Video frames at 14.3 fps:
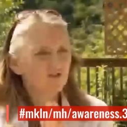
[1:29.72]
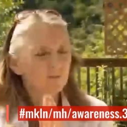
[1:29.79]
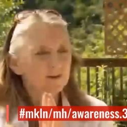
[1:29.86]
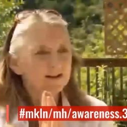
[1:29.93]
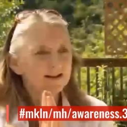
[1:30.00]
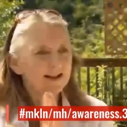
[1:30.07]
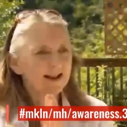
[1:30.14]
just
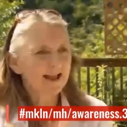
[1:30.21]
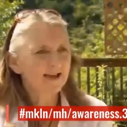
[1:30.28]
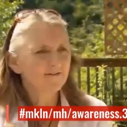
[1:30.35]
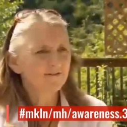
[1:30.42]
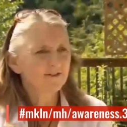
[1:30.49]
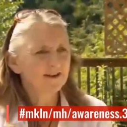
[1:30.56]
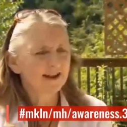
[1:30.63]
been
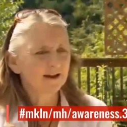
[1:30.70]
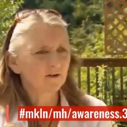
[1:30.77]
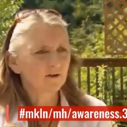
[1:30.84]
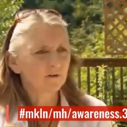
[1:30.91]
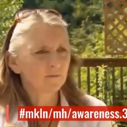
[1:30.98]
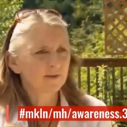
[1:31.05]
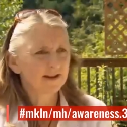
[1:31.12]
left now
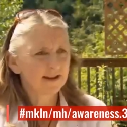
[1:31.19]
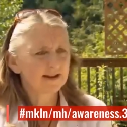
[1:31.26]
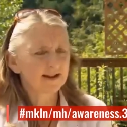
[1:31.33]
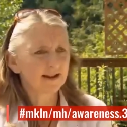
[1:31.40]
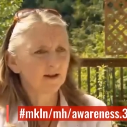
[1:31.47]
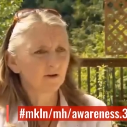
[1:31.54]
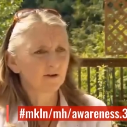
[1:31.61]

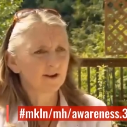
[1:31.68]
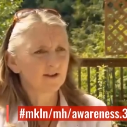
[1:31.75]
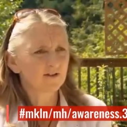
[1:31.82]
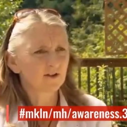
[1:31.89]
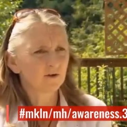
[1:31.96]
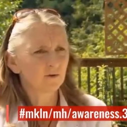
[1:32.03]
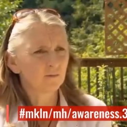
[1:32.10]
completely on his
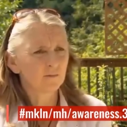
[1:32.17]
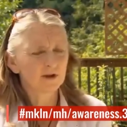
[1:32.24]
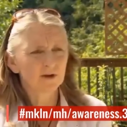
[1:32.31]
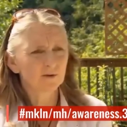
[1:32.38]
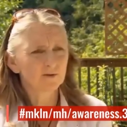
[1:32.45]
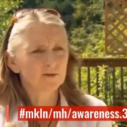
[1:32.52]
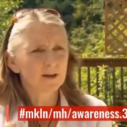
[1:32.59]
own
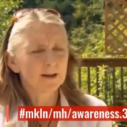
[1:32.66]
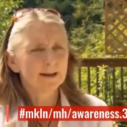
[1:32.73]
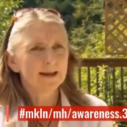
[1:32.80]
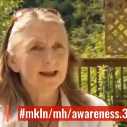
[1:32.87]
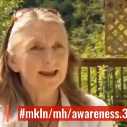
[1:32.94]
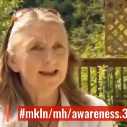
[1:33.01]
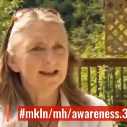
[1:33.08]
because
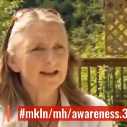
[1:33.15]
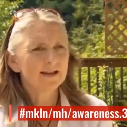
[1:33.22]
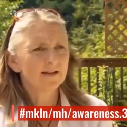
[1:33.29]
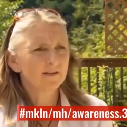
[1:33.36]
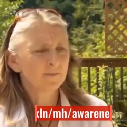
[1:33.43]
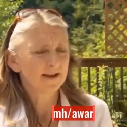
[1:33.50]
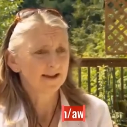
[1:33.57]
any
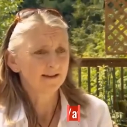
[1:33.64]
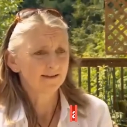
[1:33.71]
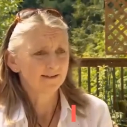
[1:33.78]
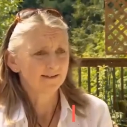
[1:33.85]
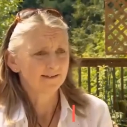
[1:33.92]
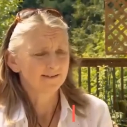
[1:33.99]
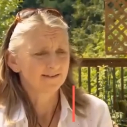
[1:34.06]

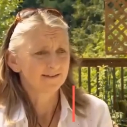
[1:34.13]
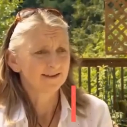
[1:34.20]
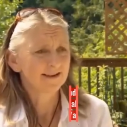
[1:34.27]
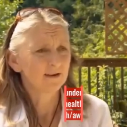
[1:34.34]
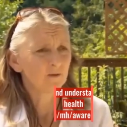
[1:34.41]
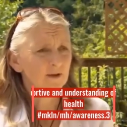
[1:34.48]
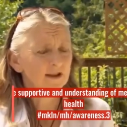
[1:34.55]
independence that
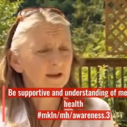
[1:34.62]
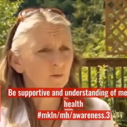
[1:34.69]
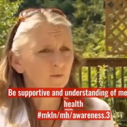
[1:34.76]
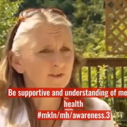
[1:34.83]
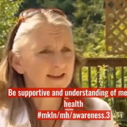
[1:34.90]
he, he was